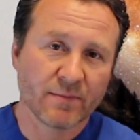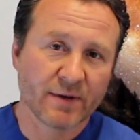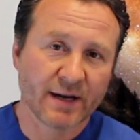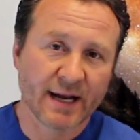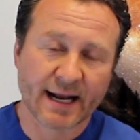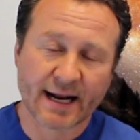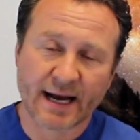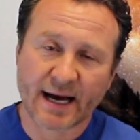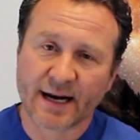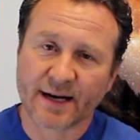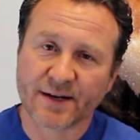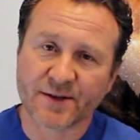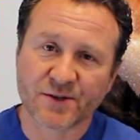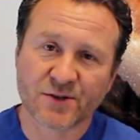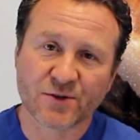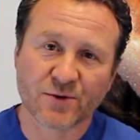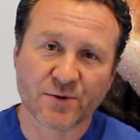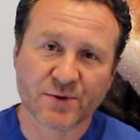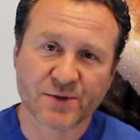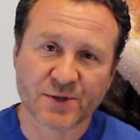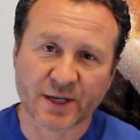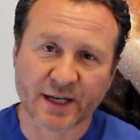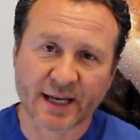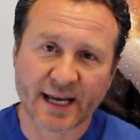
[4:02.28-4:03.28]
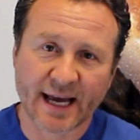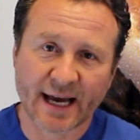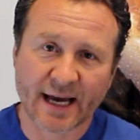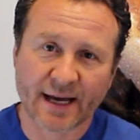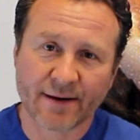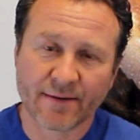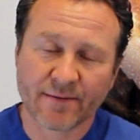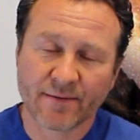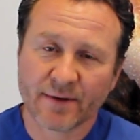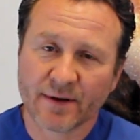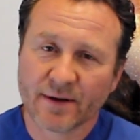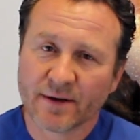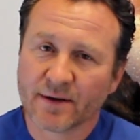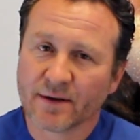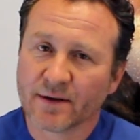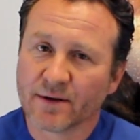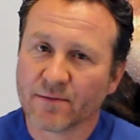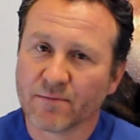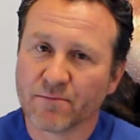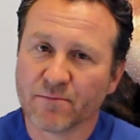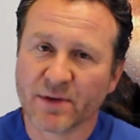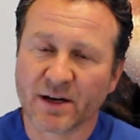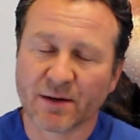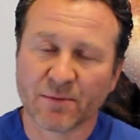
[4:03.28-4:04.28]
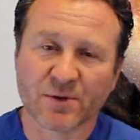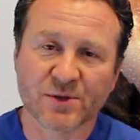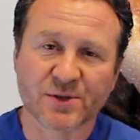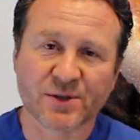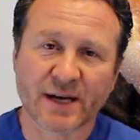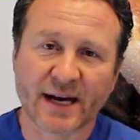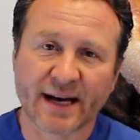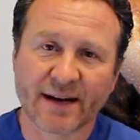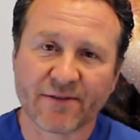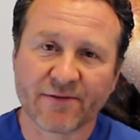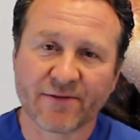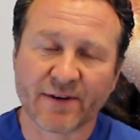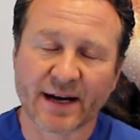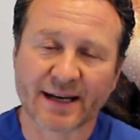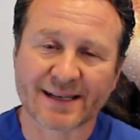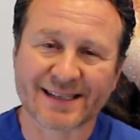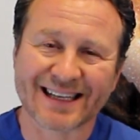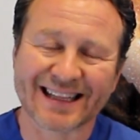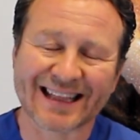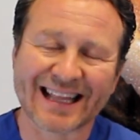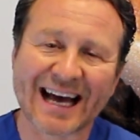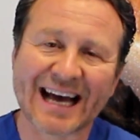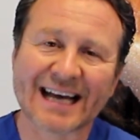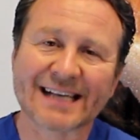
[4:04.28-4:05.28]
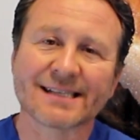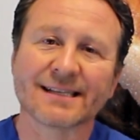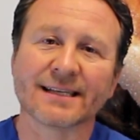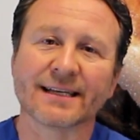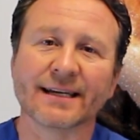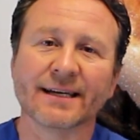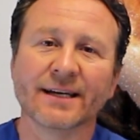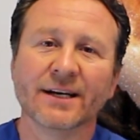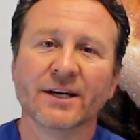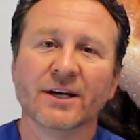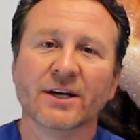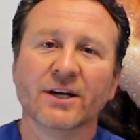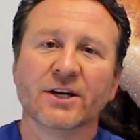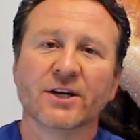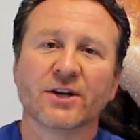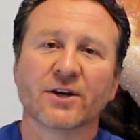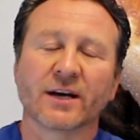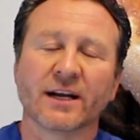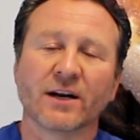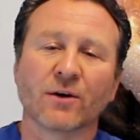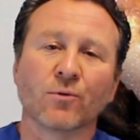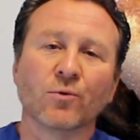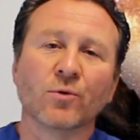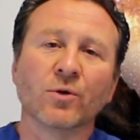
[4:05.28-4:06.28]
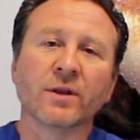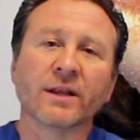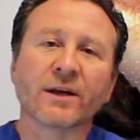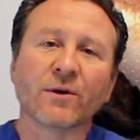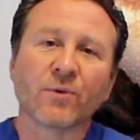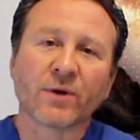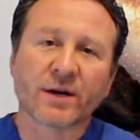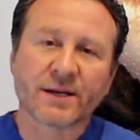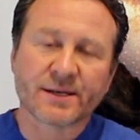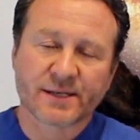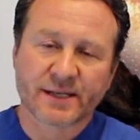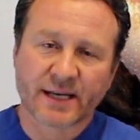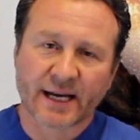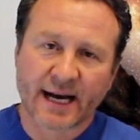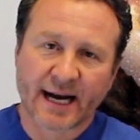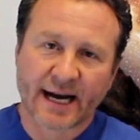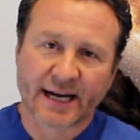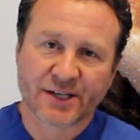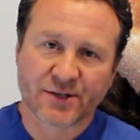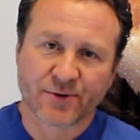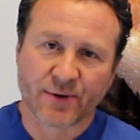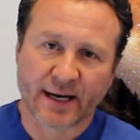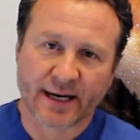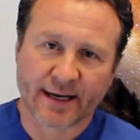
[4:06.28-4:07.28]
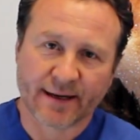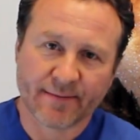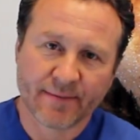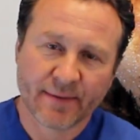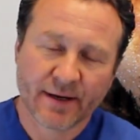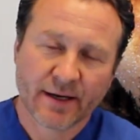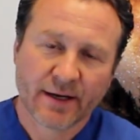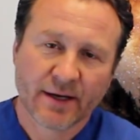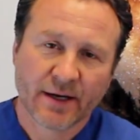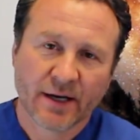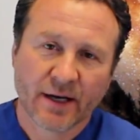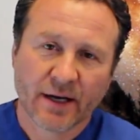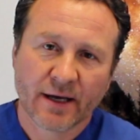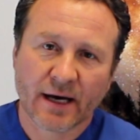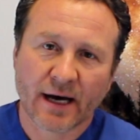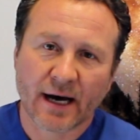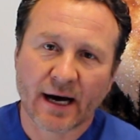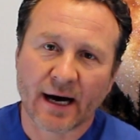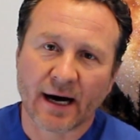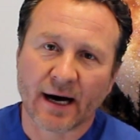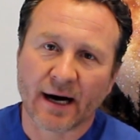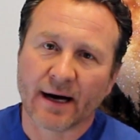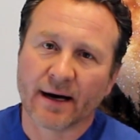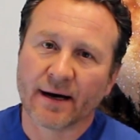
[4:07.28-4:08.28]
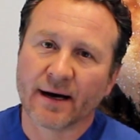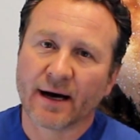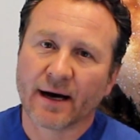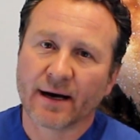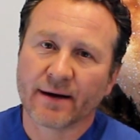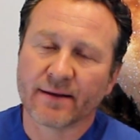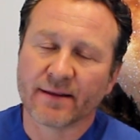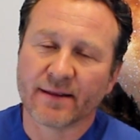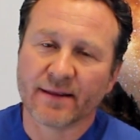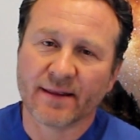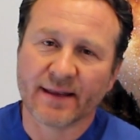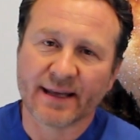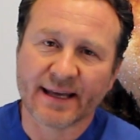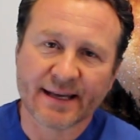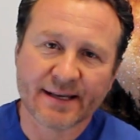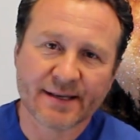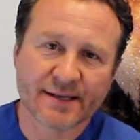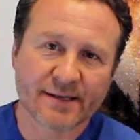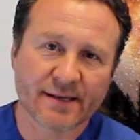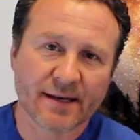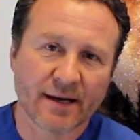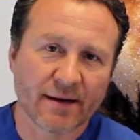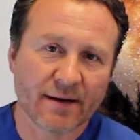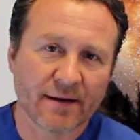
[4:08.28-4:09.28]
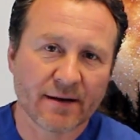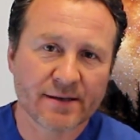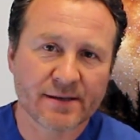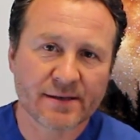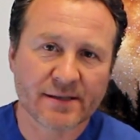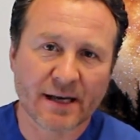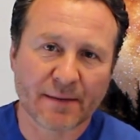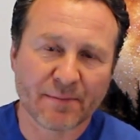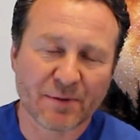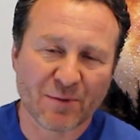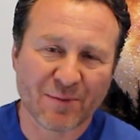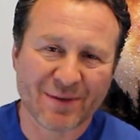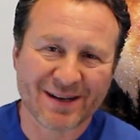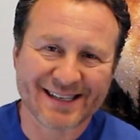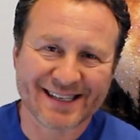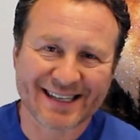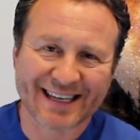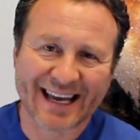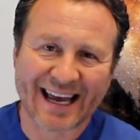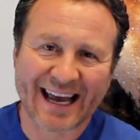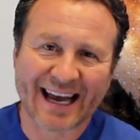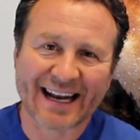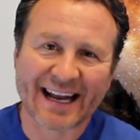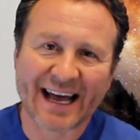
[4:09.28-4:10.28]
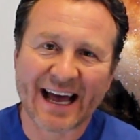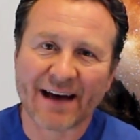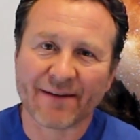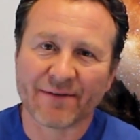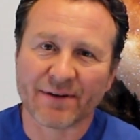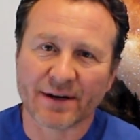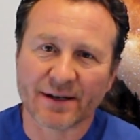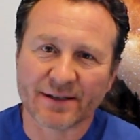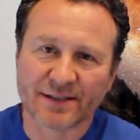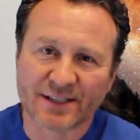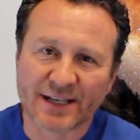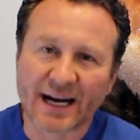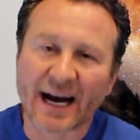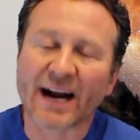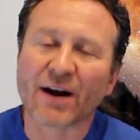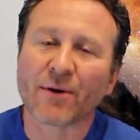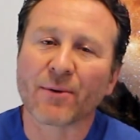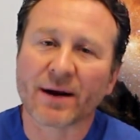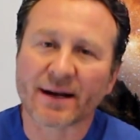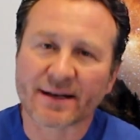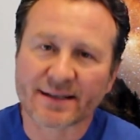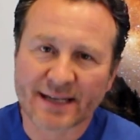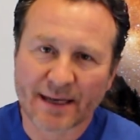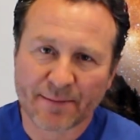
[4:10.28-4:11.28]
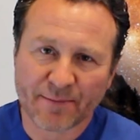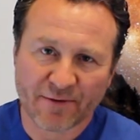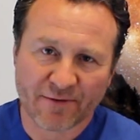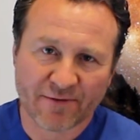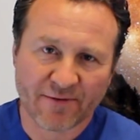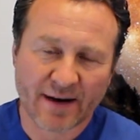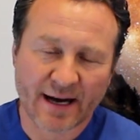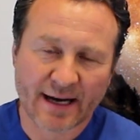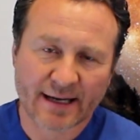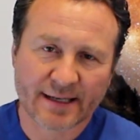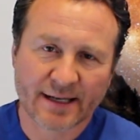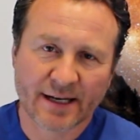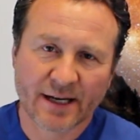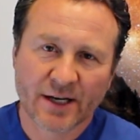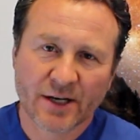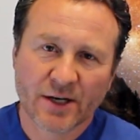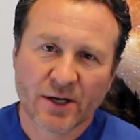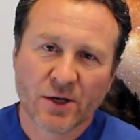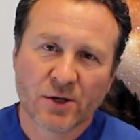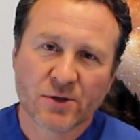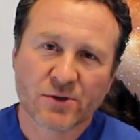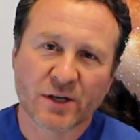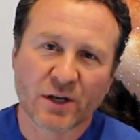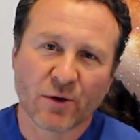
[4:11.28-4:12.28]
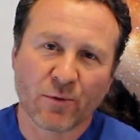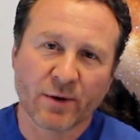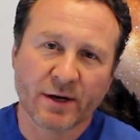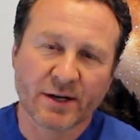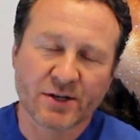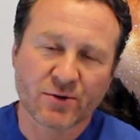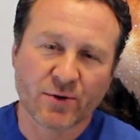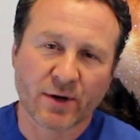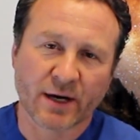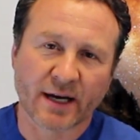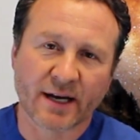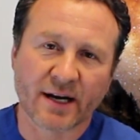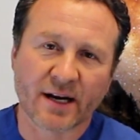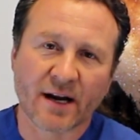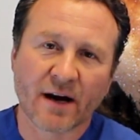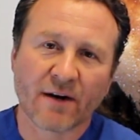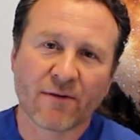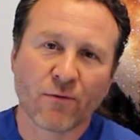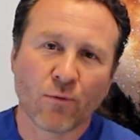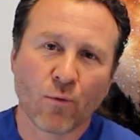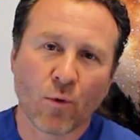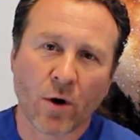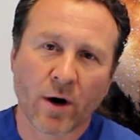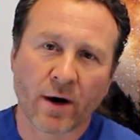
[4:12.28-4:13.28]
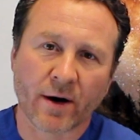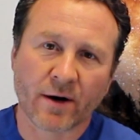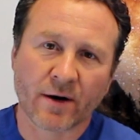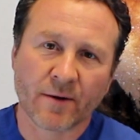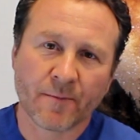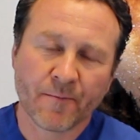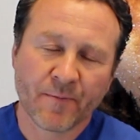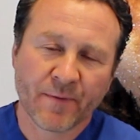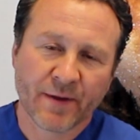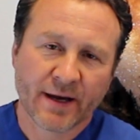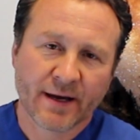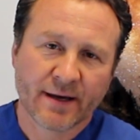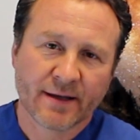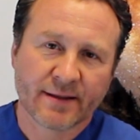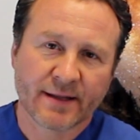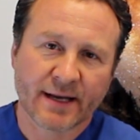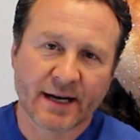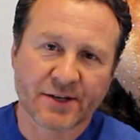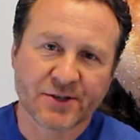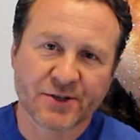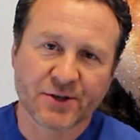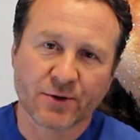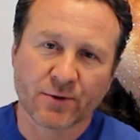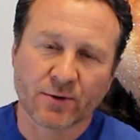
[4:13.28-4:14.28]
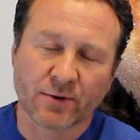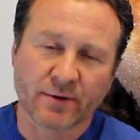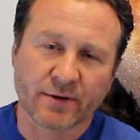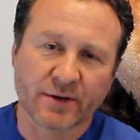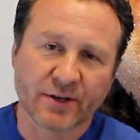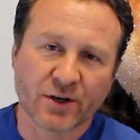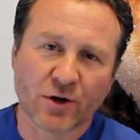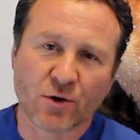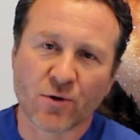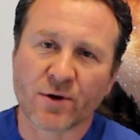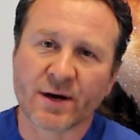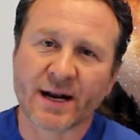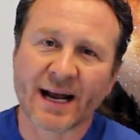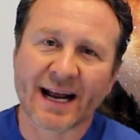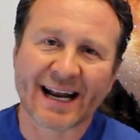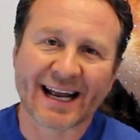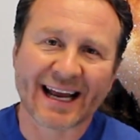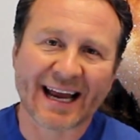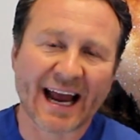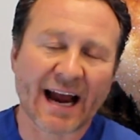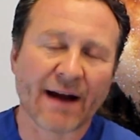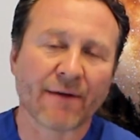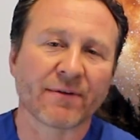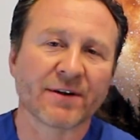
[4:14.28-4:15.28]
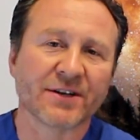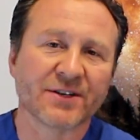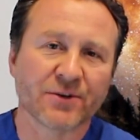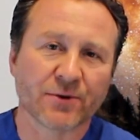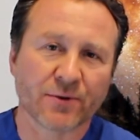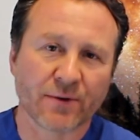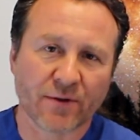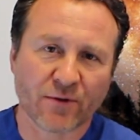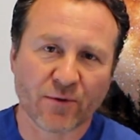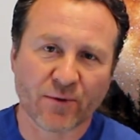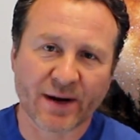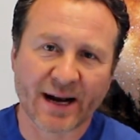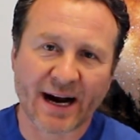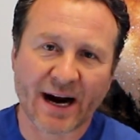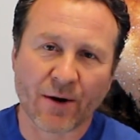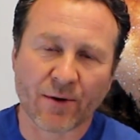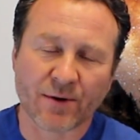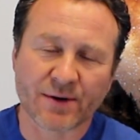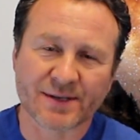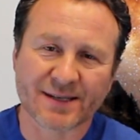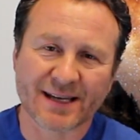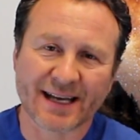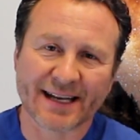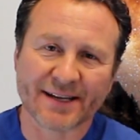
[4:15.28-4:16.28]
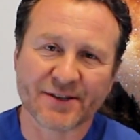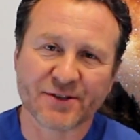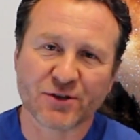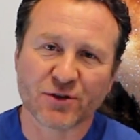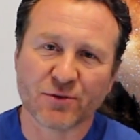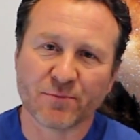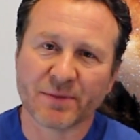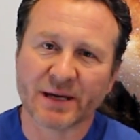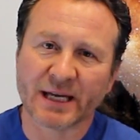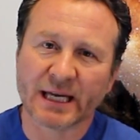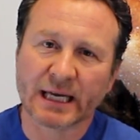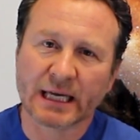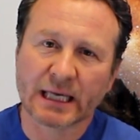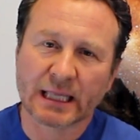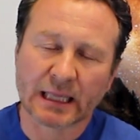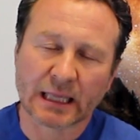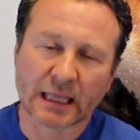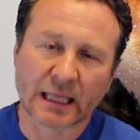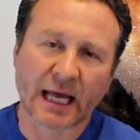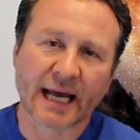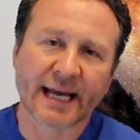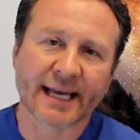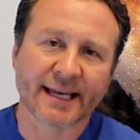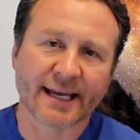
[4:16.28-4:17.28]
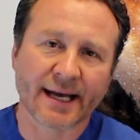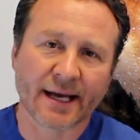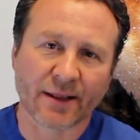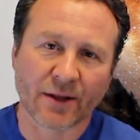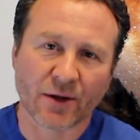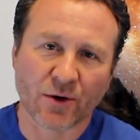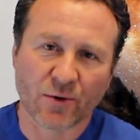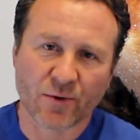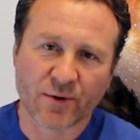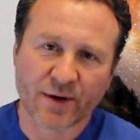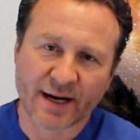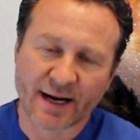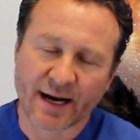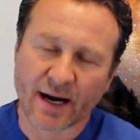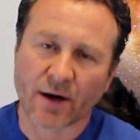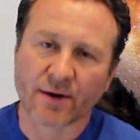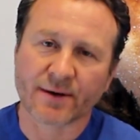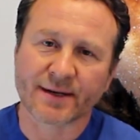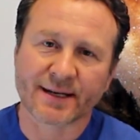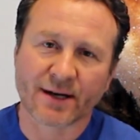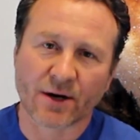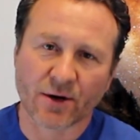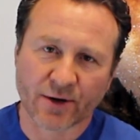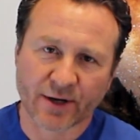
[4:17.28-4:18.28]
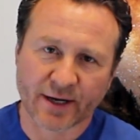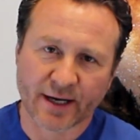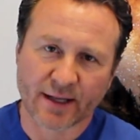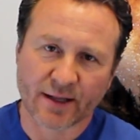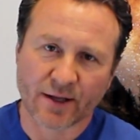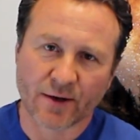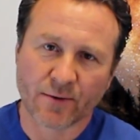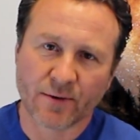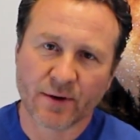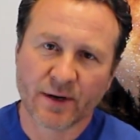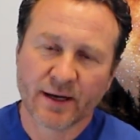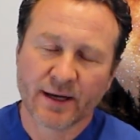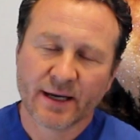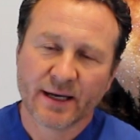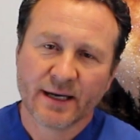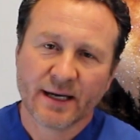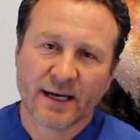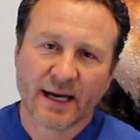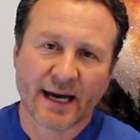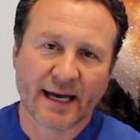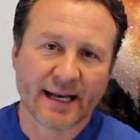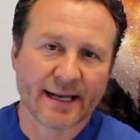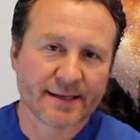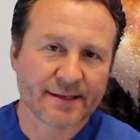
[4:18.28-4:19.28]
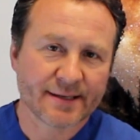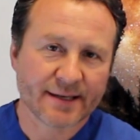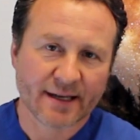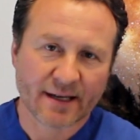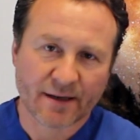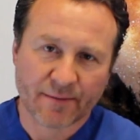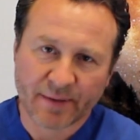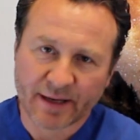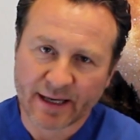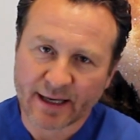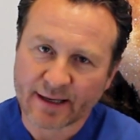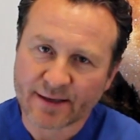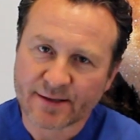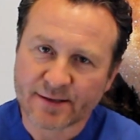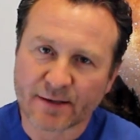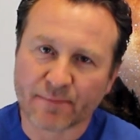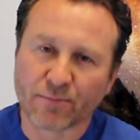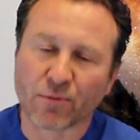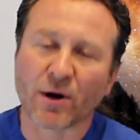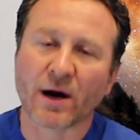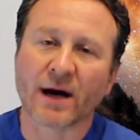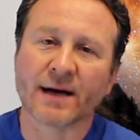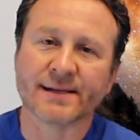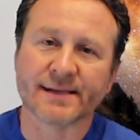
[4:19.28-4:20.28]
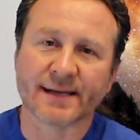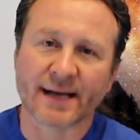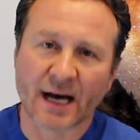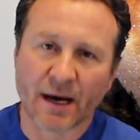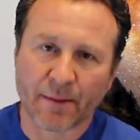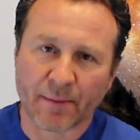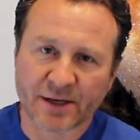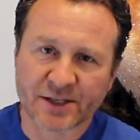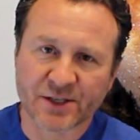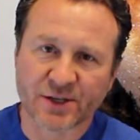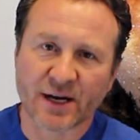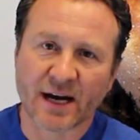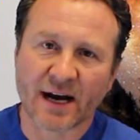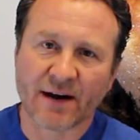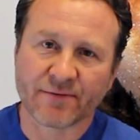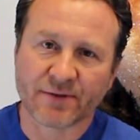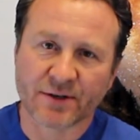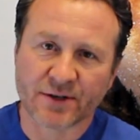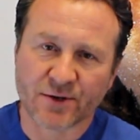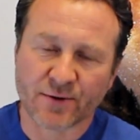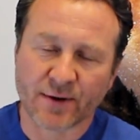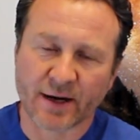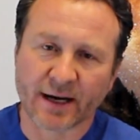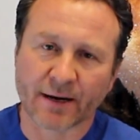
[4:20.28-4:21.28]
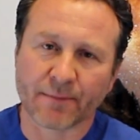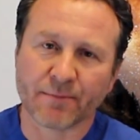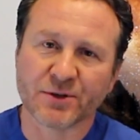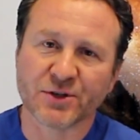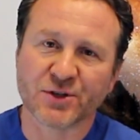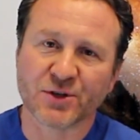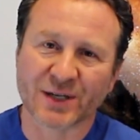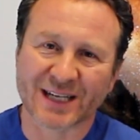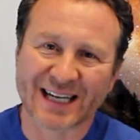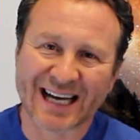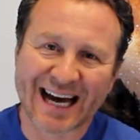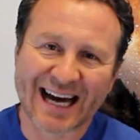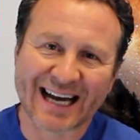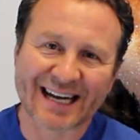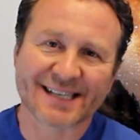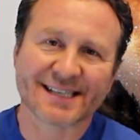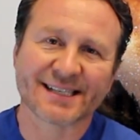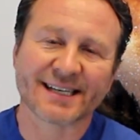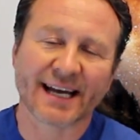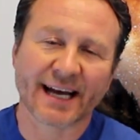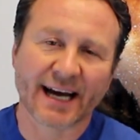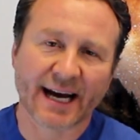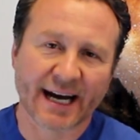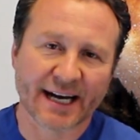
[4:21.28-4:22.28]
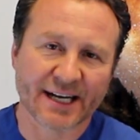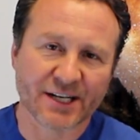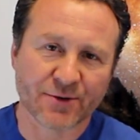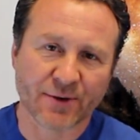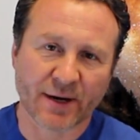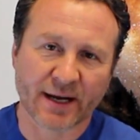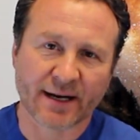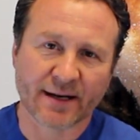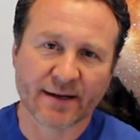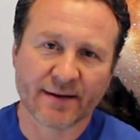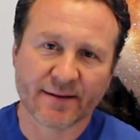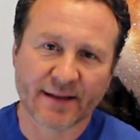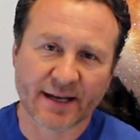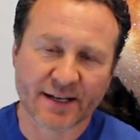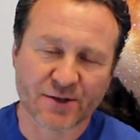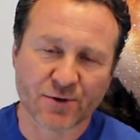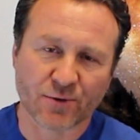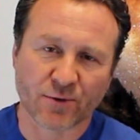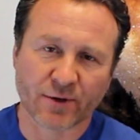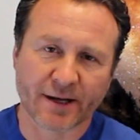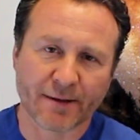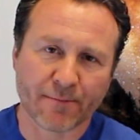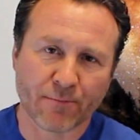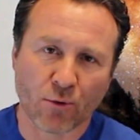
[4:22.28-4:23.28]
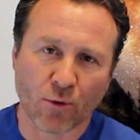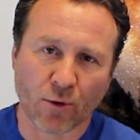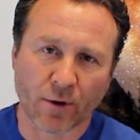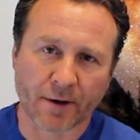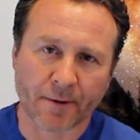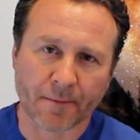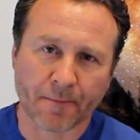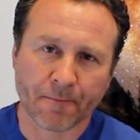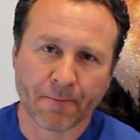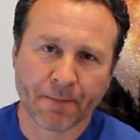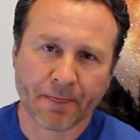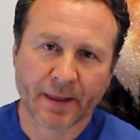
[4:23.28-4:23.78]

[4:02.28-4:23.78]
get on it as soon as you can. Minimal side effects. And lastly, you're going to really want to stay hydrated. These supplements can have a diuretic type effect, so you want to drink enough water that you're urinating every 2 to 3 hours, and it should be light yellow, not dark yellow. And it's going to be surprising how much you have to drink, but you got to stay hydrated. That's really important.